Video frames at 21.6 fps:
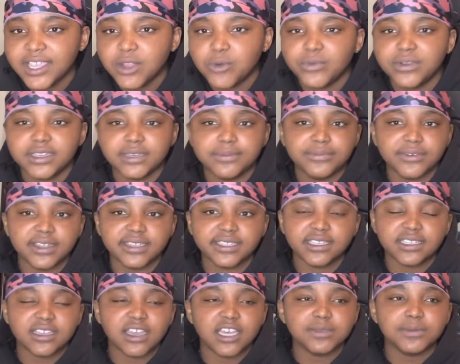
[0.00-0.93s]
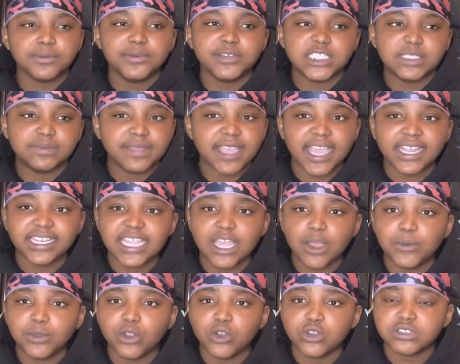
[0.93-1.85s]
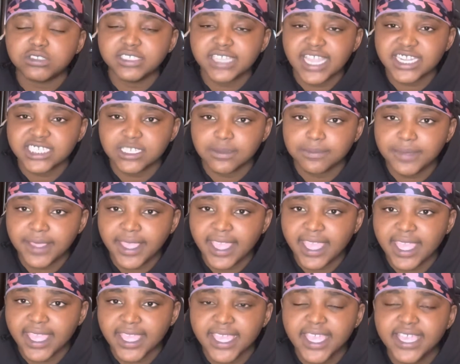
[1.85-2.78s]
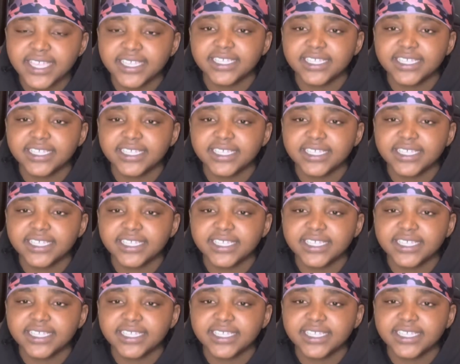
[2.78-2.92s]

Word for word: When bro get comfortable, put his bag down, we gonna snatch the bag.